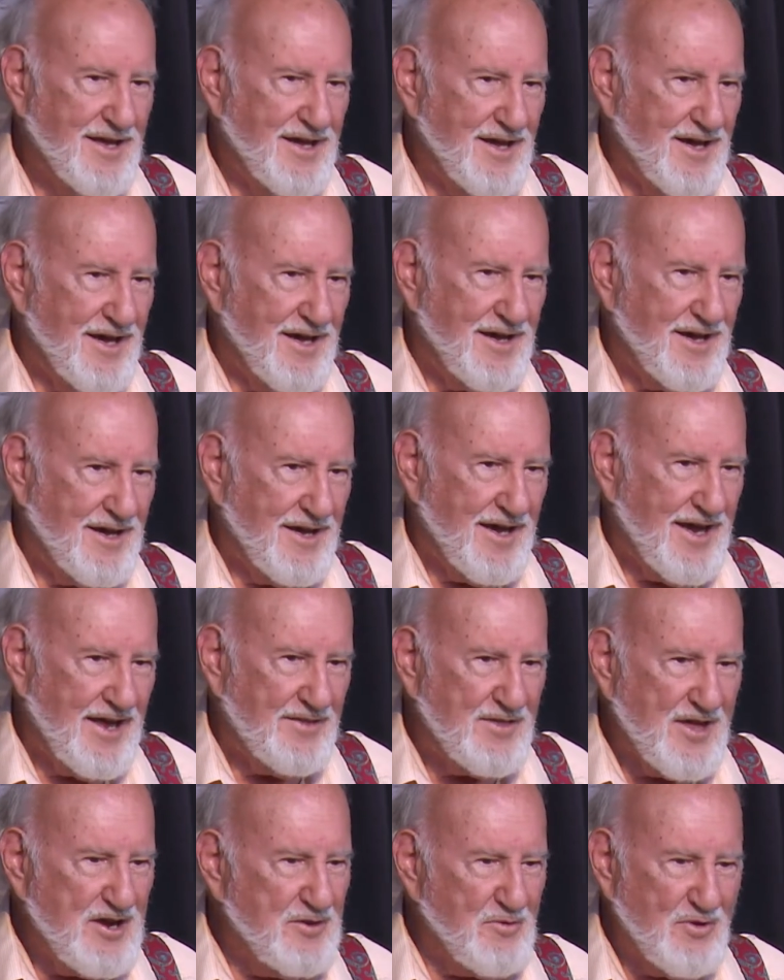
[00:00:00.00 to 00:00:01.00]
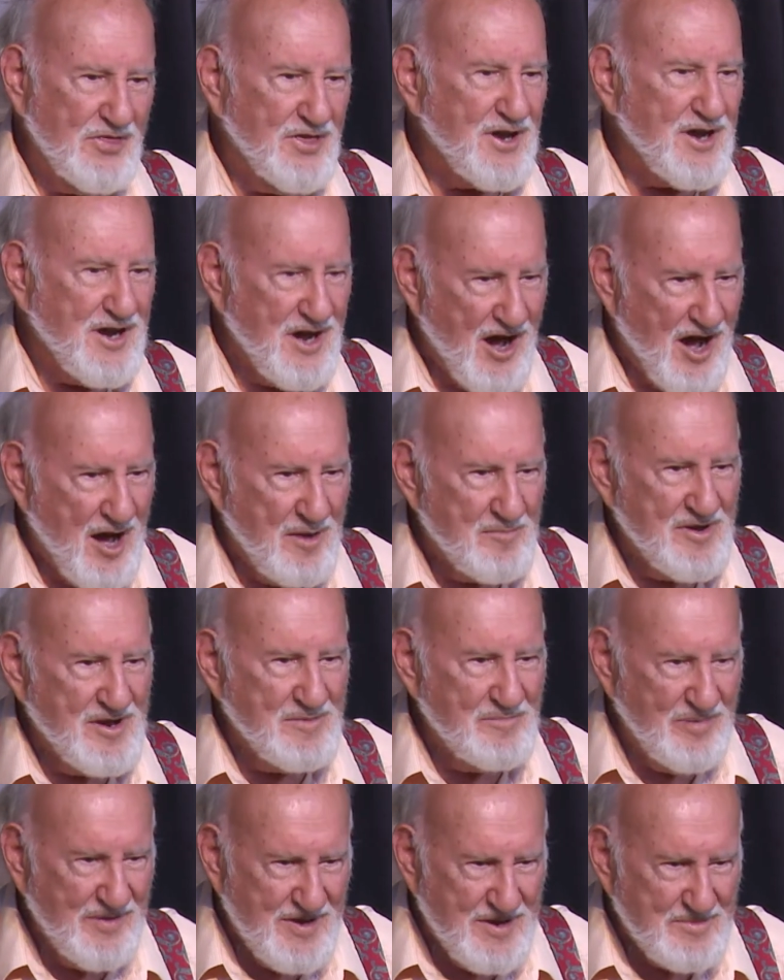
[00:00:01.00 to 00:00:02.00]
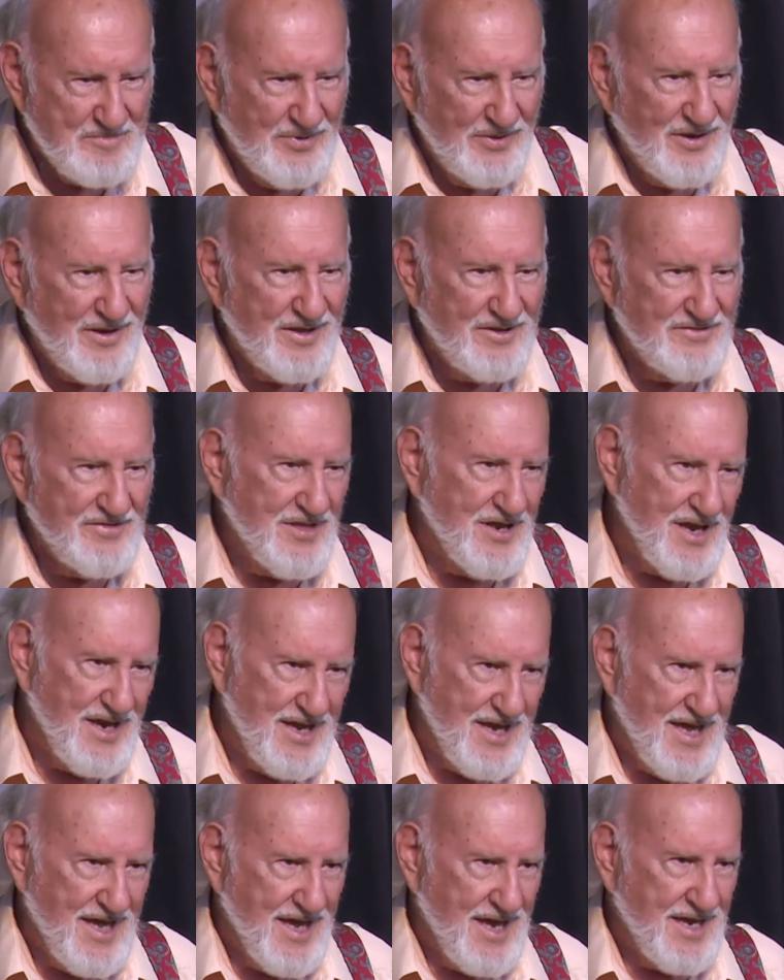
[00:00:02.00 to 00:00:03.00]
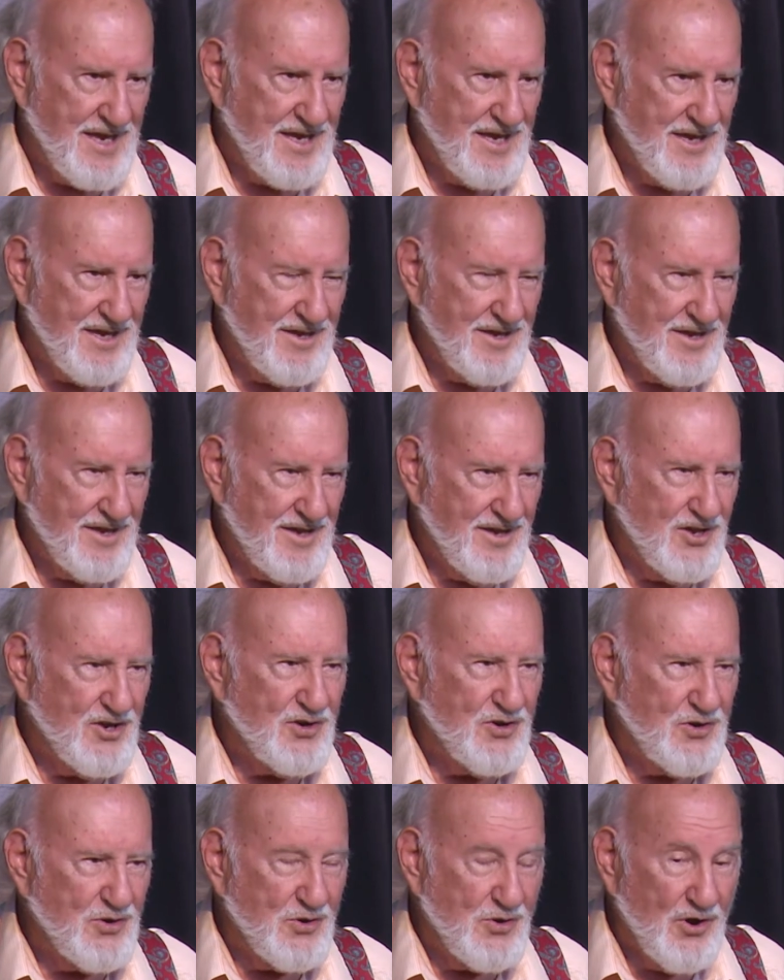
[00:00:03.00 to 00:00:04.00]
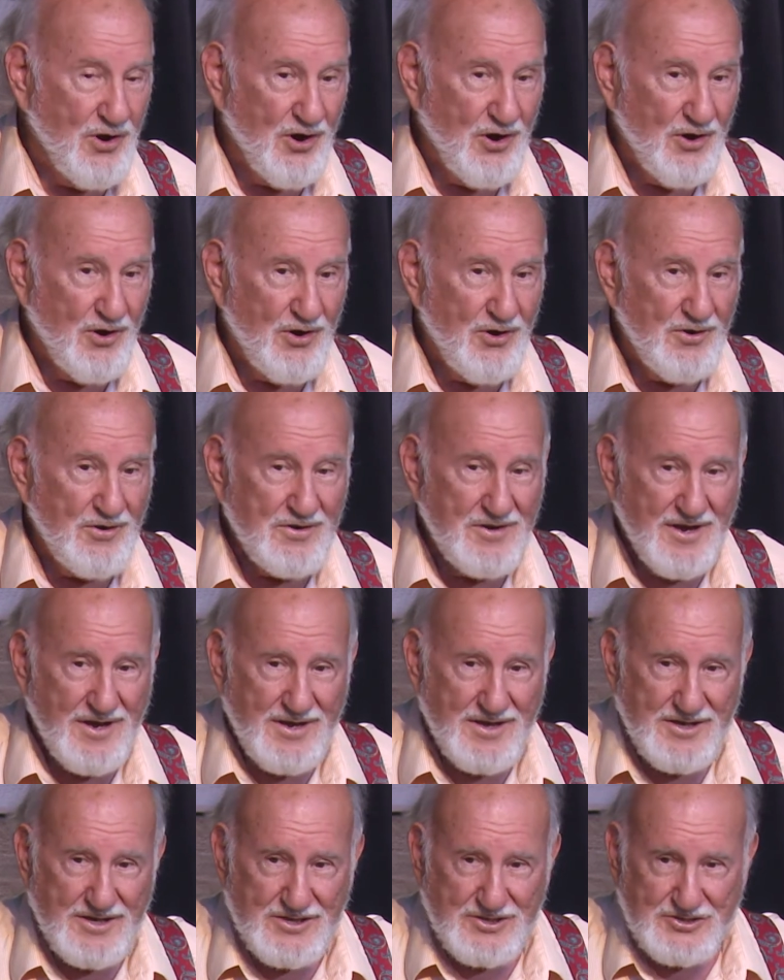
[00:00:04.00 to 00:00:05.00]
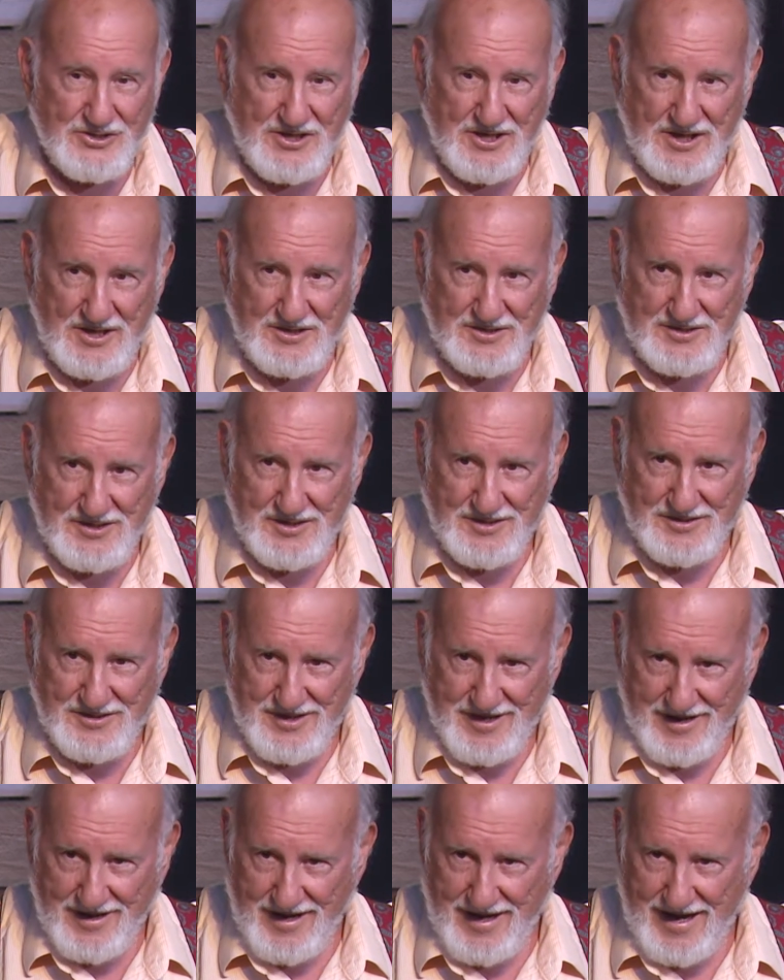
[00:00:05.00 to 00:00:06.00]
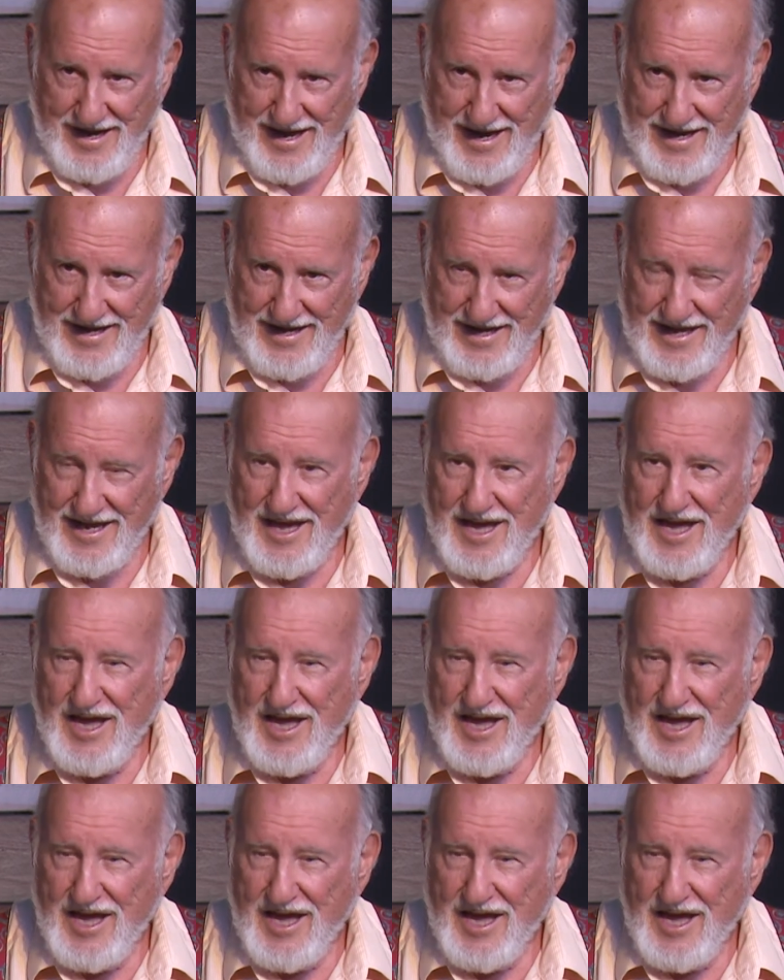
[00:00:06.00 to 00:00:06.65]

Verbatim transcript: And they were the common people of the land who heard Jesus gladly.